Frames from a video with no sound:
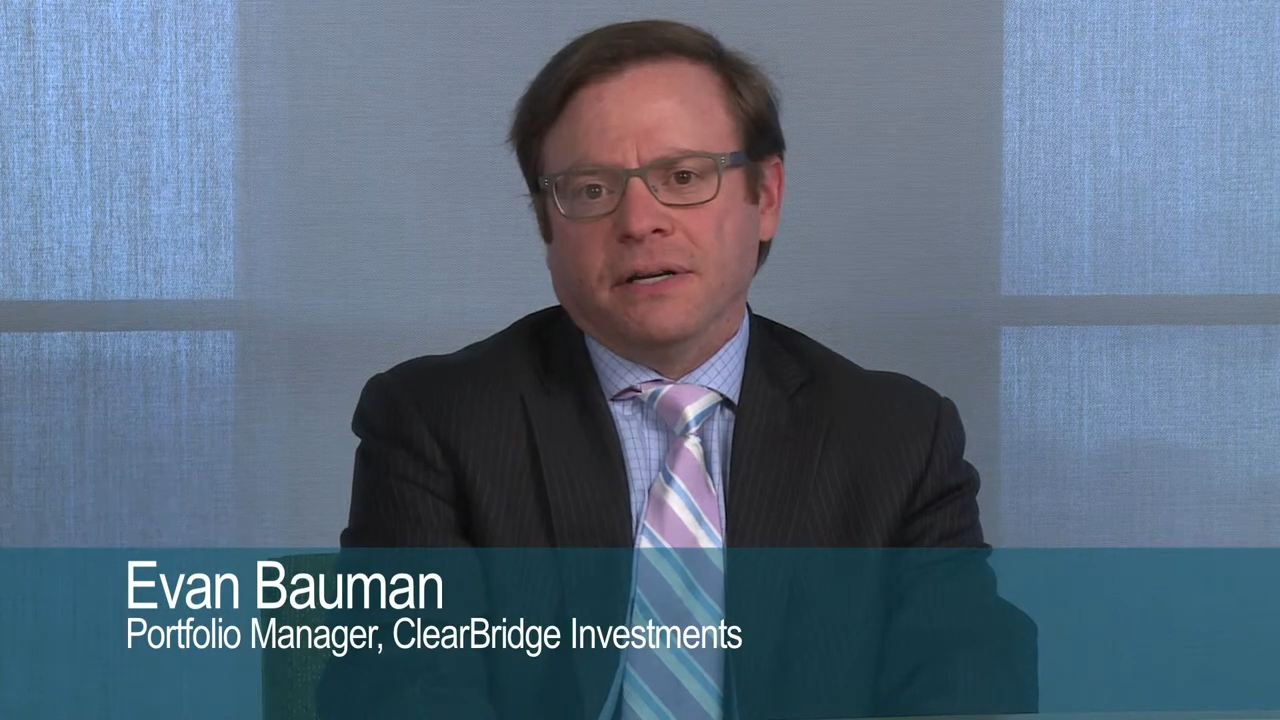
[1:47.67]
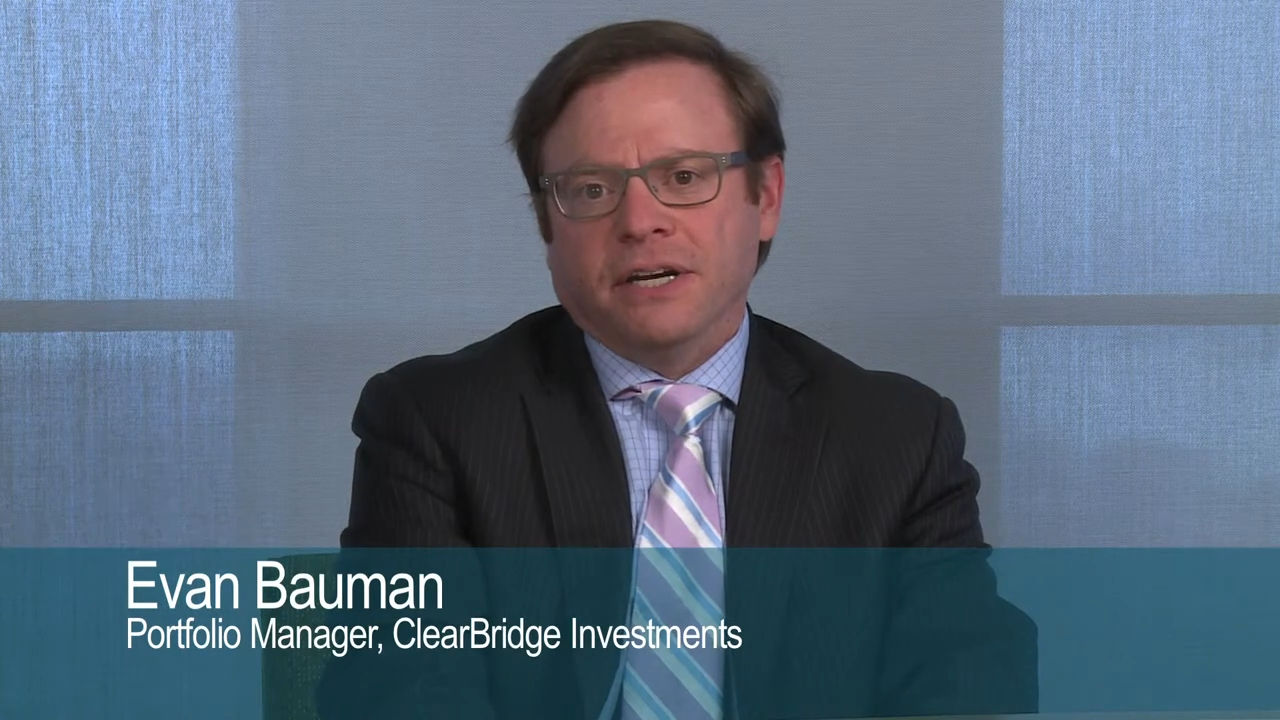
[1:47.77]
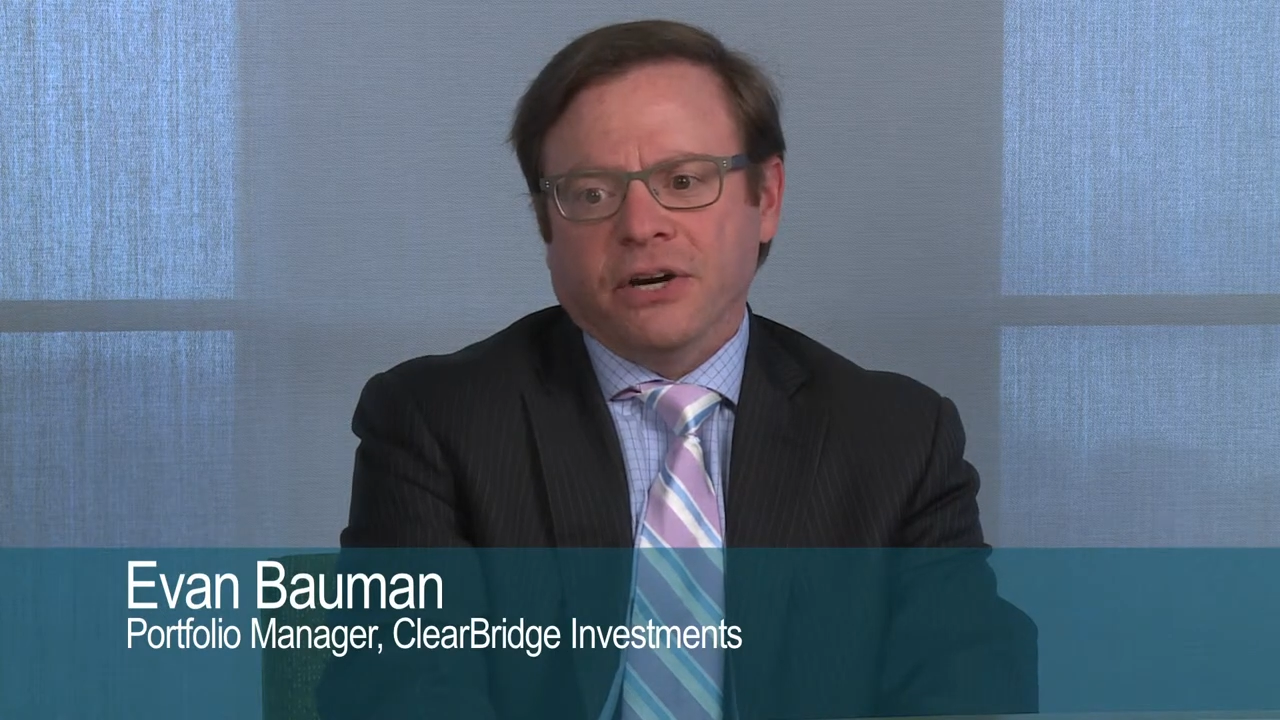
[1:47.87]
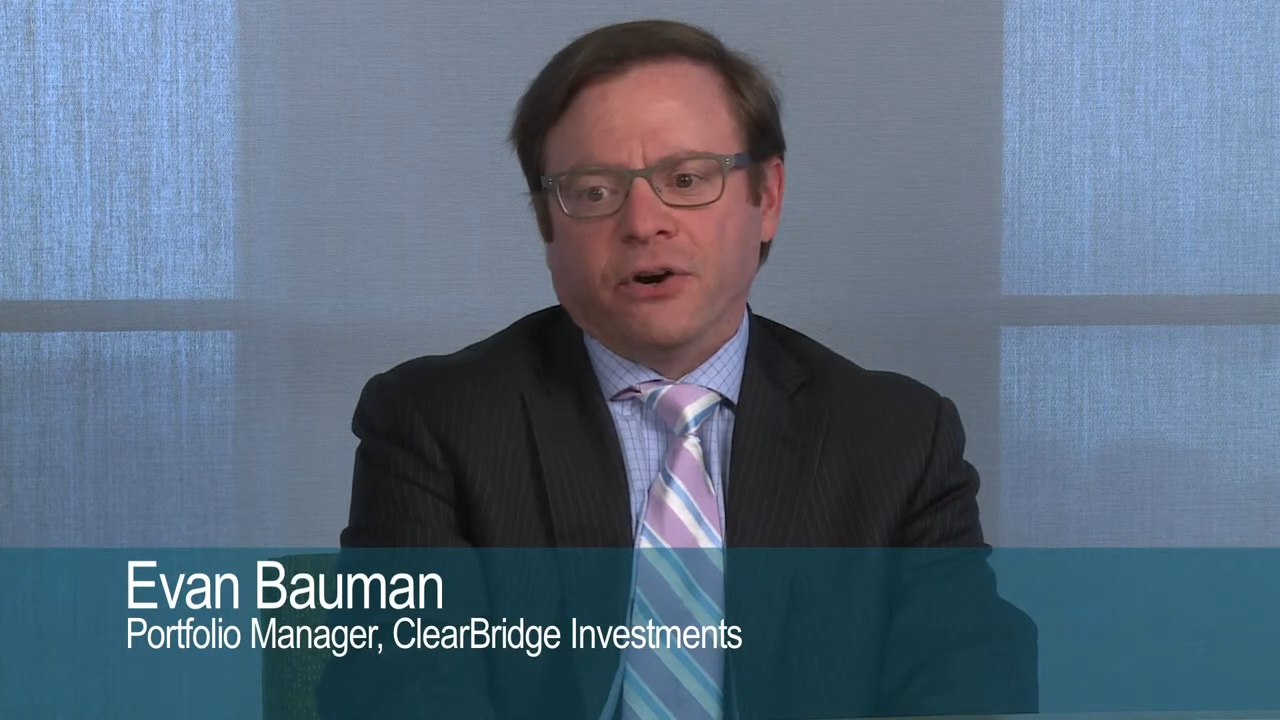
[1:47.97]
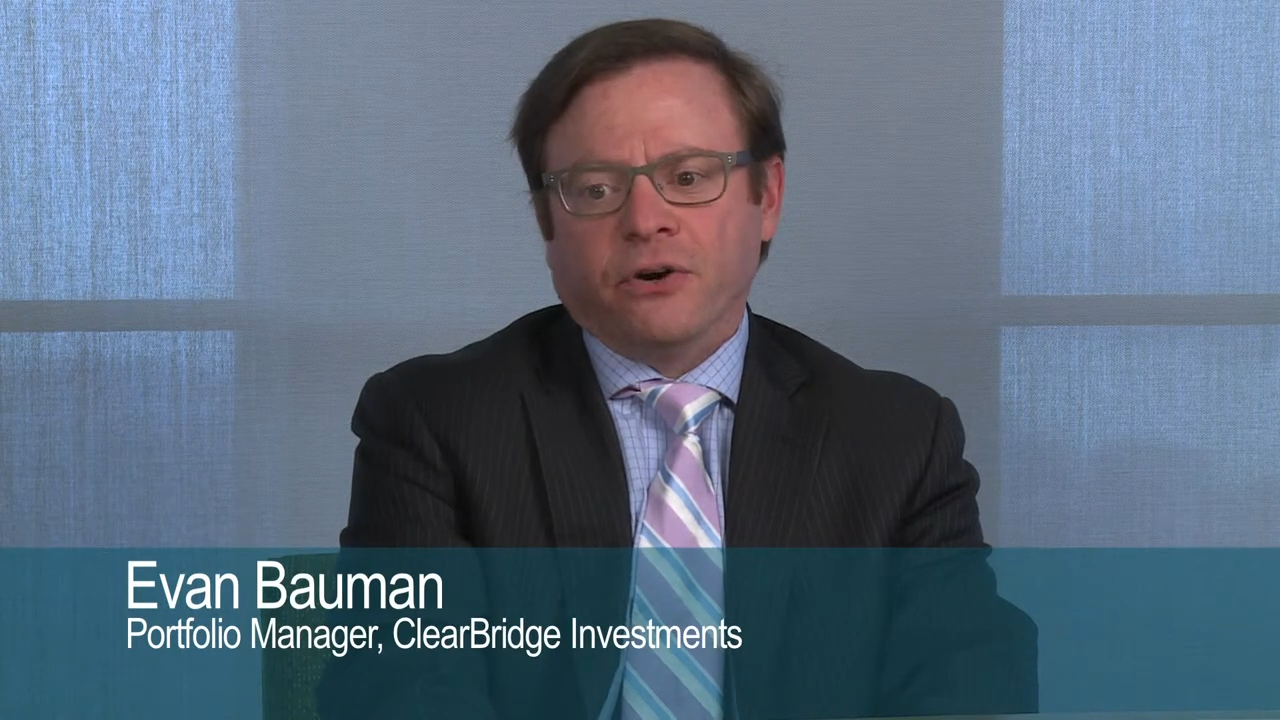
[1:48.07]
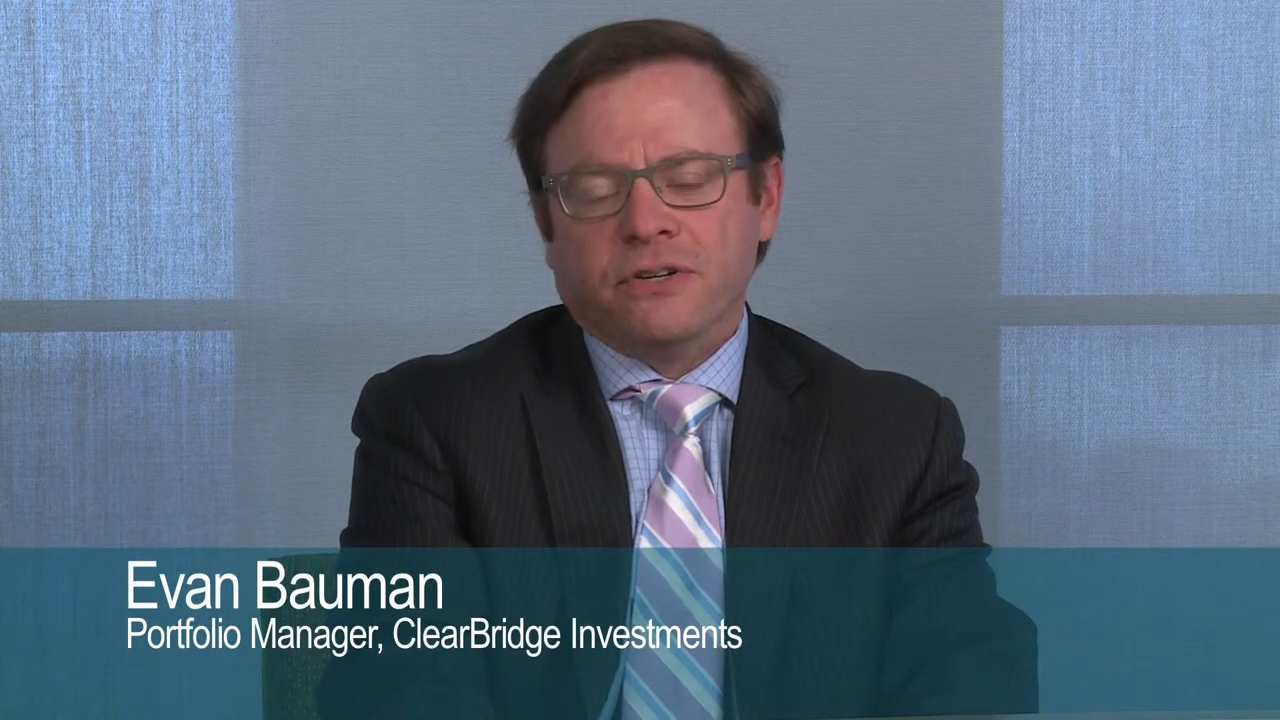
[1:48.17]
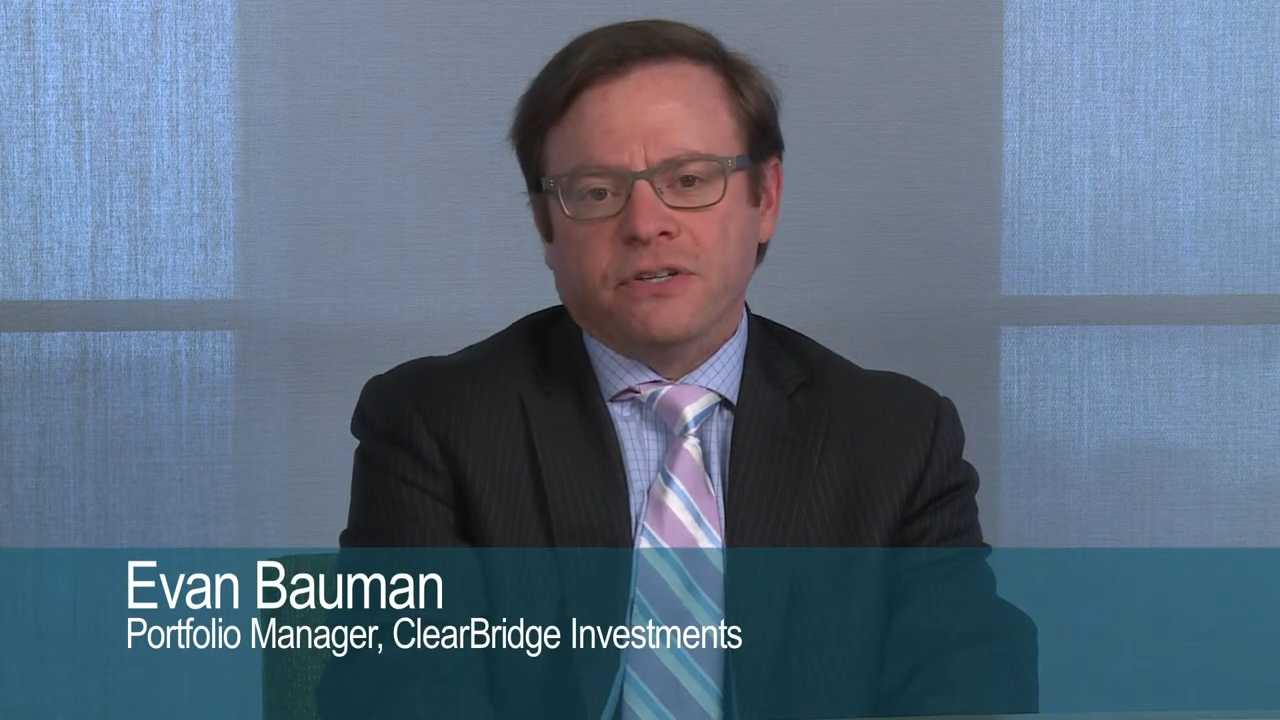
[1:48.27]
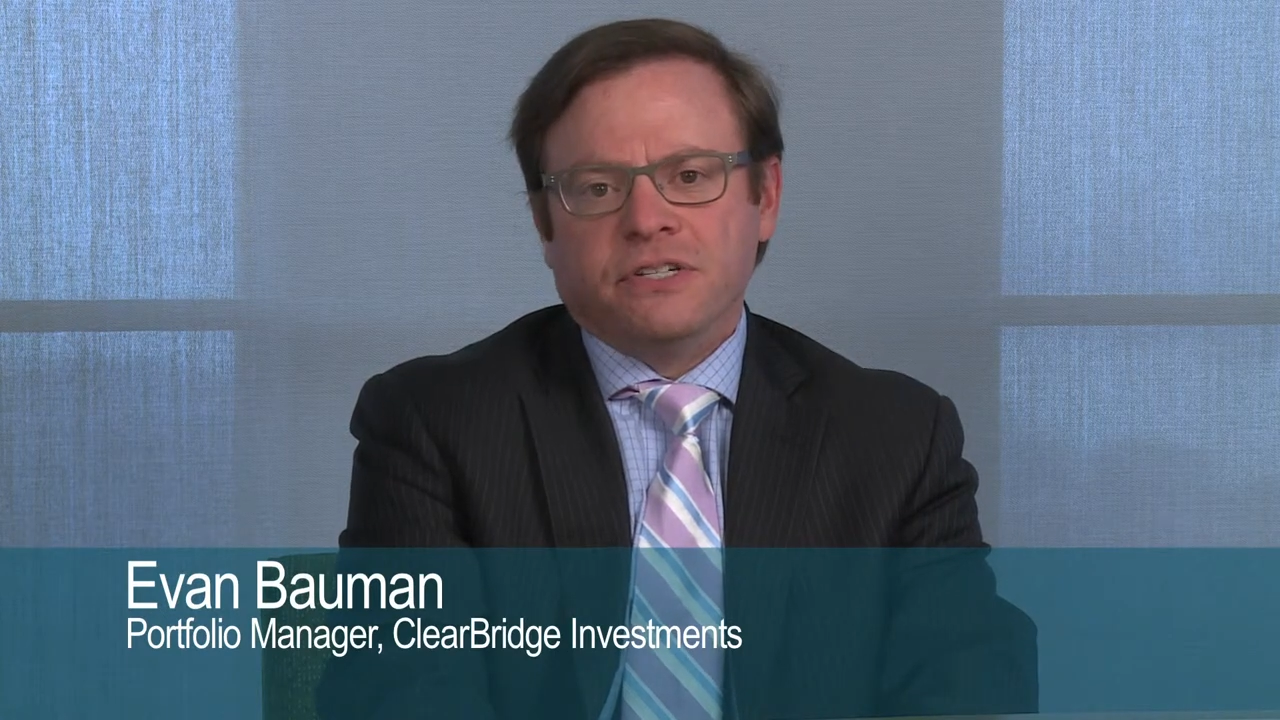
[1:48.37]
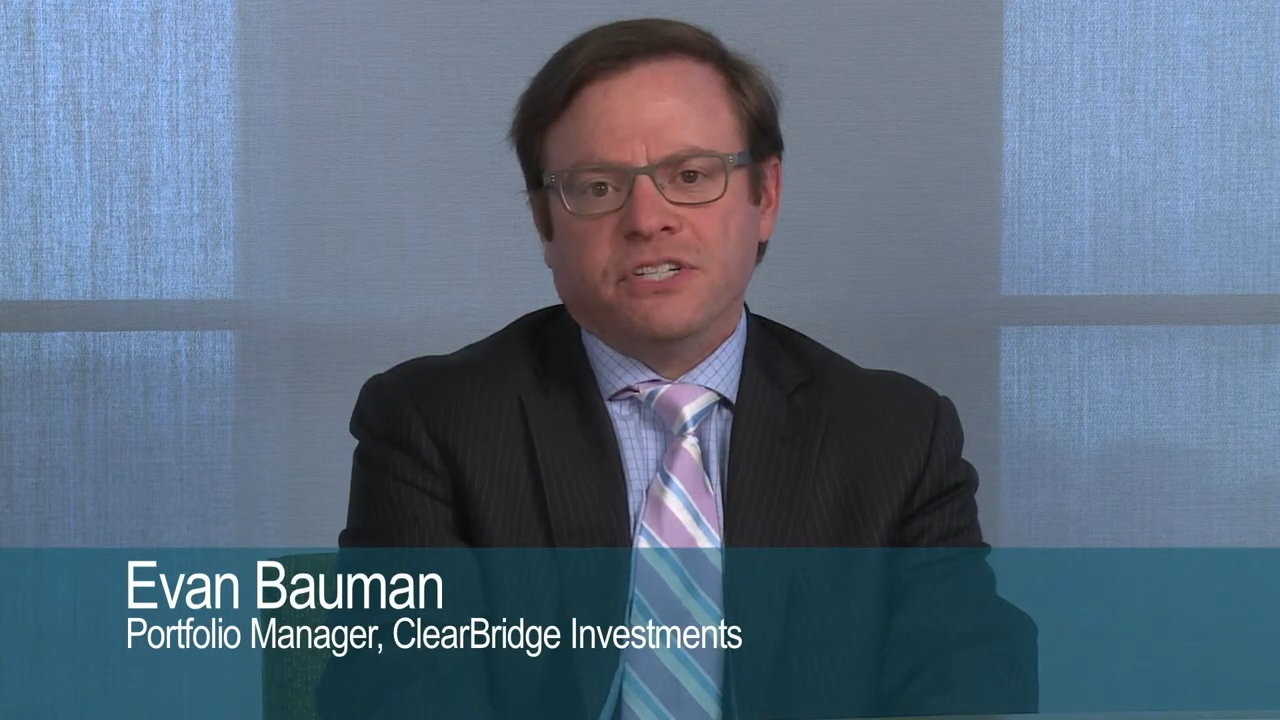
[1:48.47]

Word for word: near,